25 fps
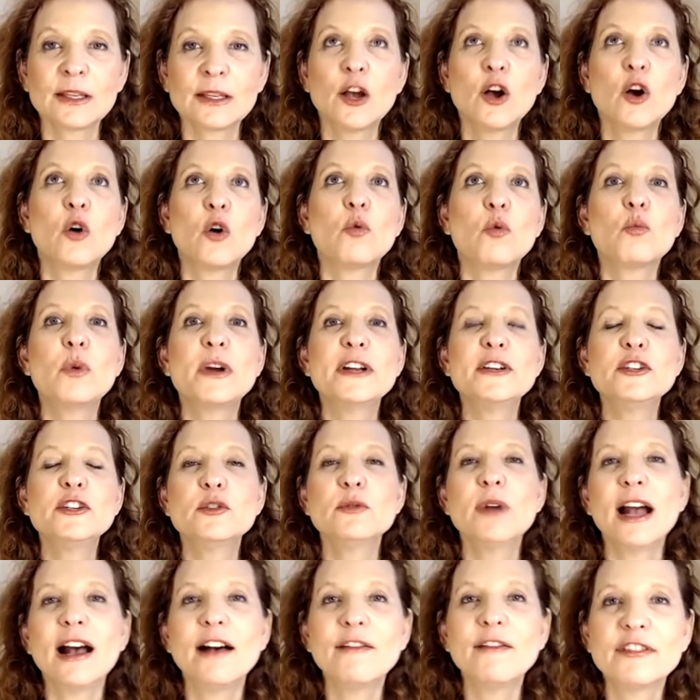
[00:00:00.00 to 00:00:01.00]
when you
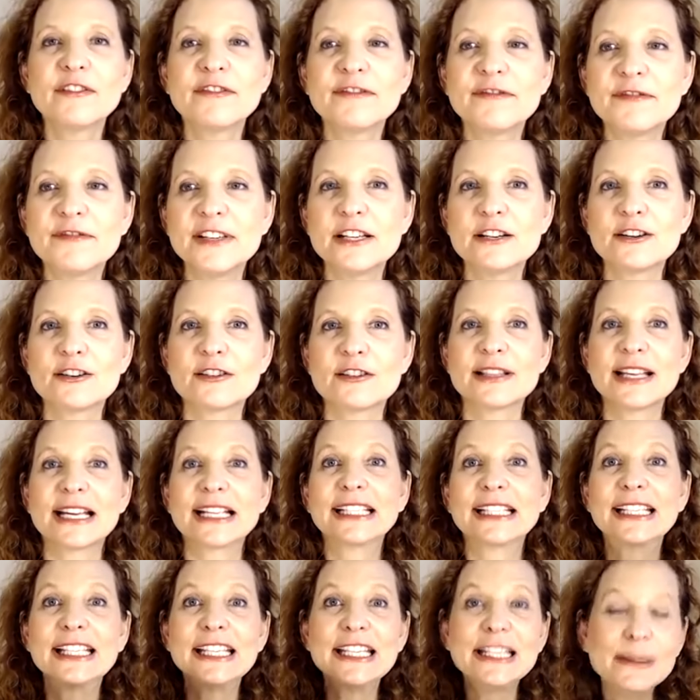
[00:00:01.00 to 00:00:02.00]
have a fear
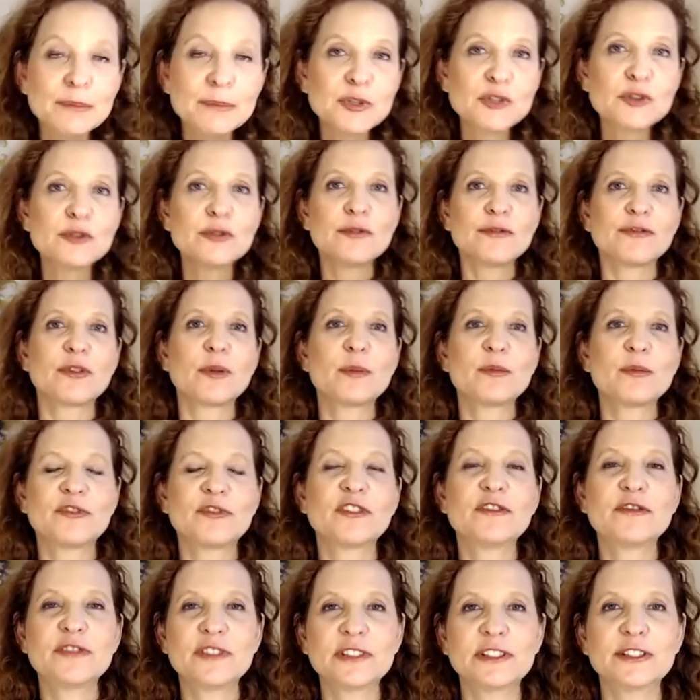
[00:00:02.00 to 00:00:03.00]
that keeps you from
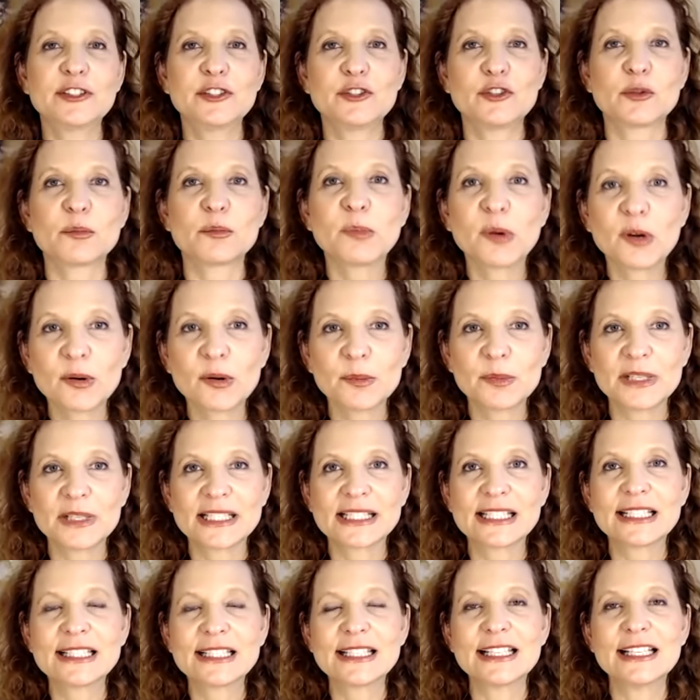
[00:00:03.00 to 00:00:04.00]
fulfilling your
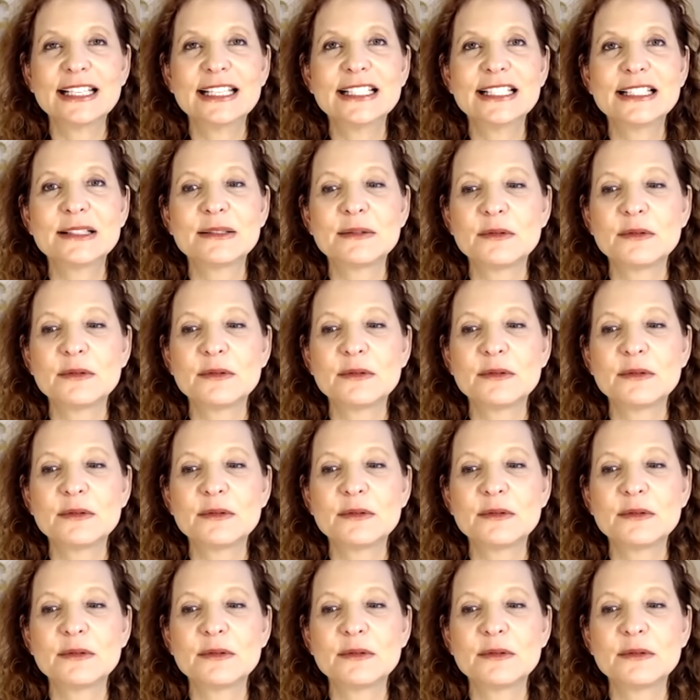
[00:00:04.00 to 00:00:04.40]
purpose, it